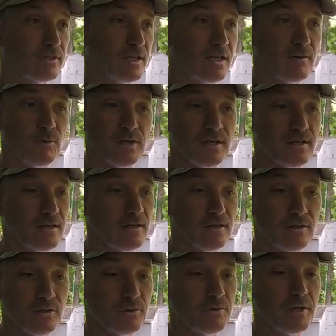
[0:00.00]
day. We
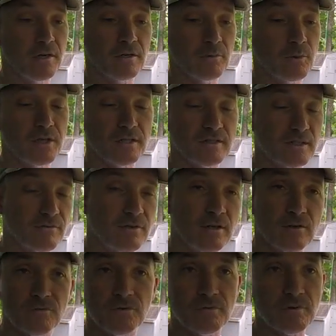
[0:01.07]
did
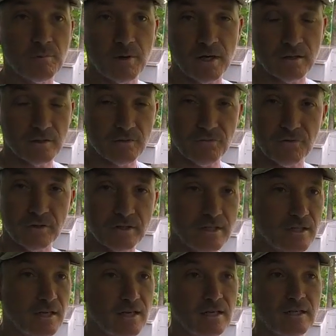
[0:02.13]
750 miles the
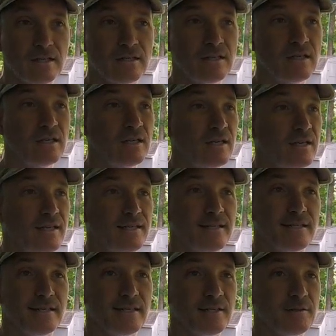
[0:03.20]
first day.
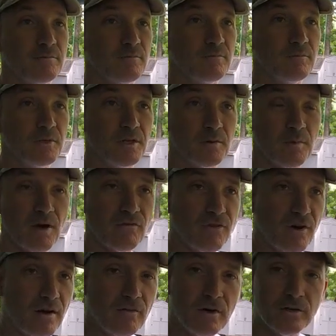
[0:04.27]
We did about
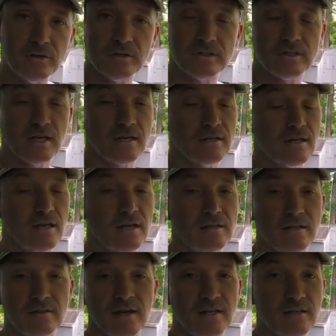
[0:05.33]
500 the second day,
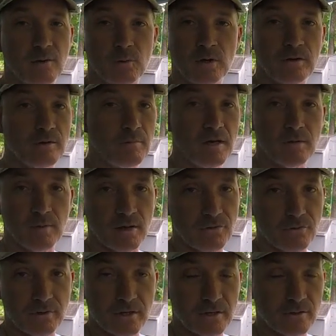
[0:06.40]
and then that day we only made about
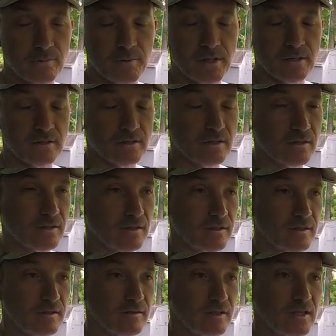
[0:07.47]
300 because
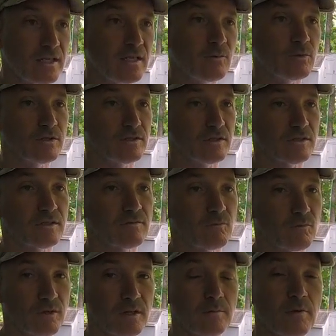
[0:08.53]
the heat was just
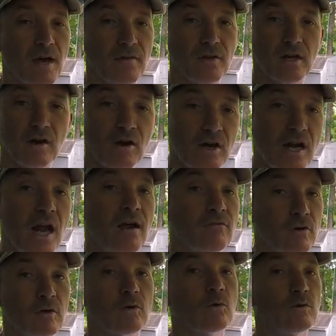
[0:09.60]
really bad. The car
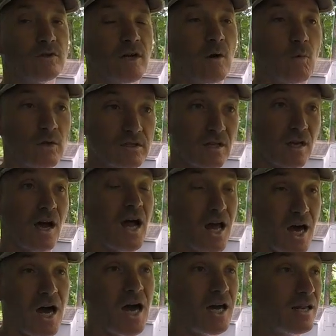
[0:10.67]
never cooled down. Once it got
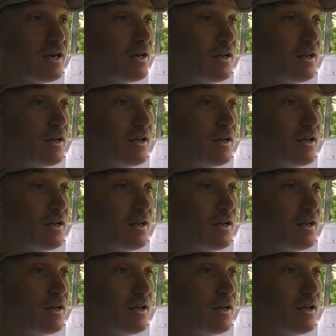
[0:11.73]
hot,